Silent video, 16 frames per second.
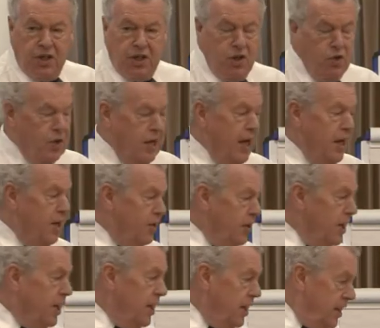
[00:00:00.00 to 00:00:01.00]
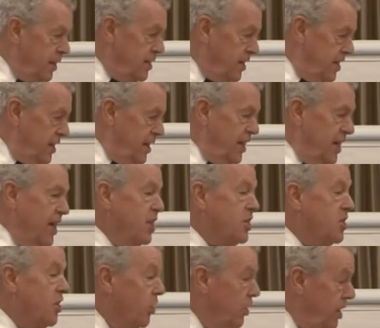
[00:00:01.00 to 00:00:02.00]
you cannot kill it. It's
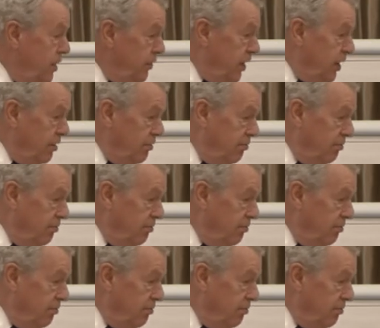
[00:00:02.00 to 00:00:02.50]
not living.